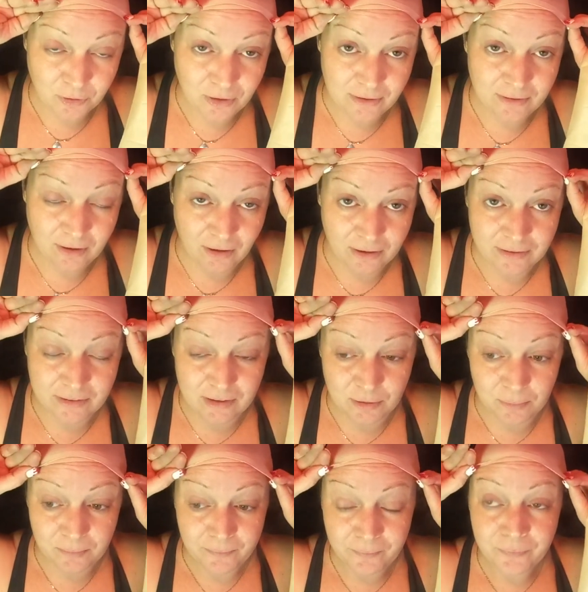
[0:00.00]
for this
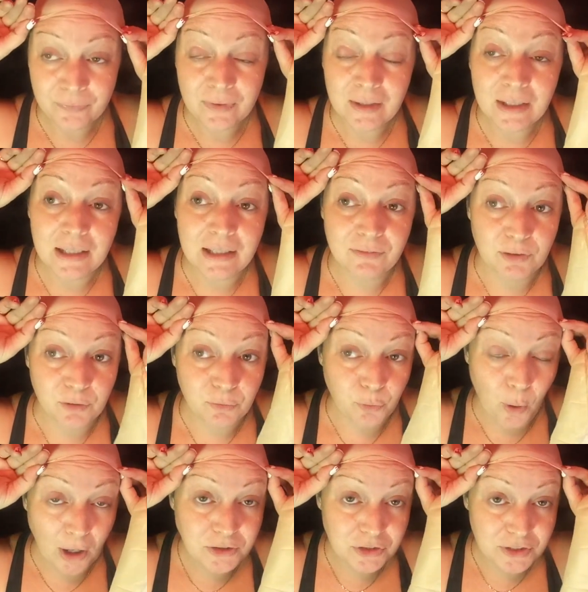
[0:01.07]
costume. If you've
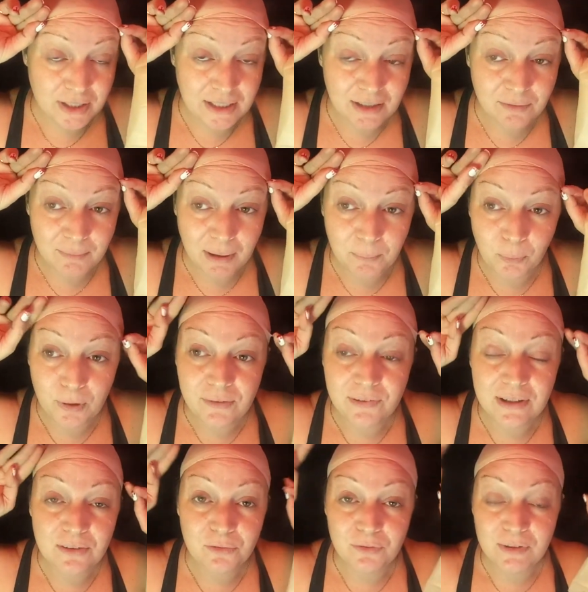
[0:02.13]
watched any of my previous